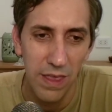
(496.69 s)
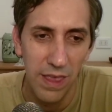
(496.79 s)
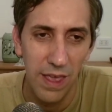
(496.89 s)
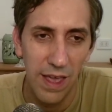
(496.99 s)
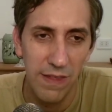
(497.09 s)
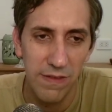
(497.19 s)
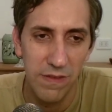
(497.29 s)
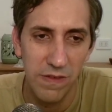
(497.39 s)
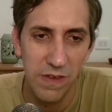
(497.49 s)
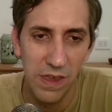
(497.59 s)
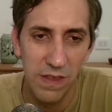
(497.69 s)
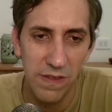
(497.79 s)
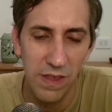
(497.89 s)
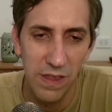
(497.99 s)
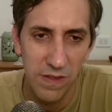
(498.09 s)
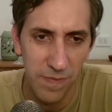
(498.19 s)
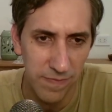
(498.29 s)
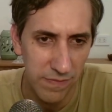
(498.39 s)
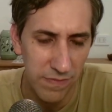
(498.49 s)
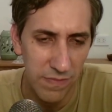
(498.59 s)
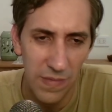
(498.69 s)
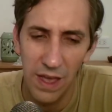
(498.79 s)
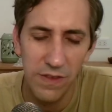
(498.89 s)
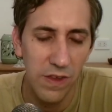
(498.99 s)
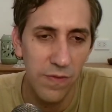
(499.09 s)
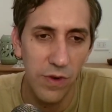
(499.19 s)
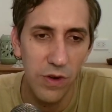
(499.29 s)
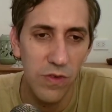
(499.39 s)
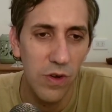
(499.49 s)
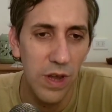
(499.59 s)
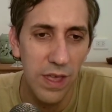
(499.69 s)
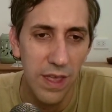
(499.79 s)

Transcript: He has g6, g4, sorry.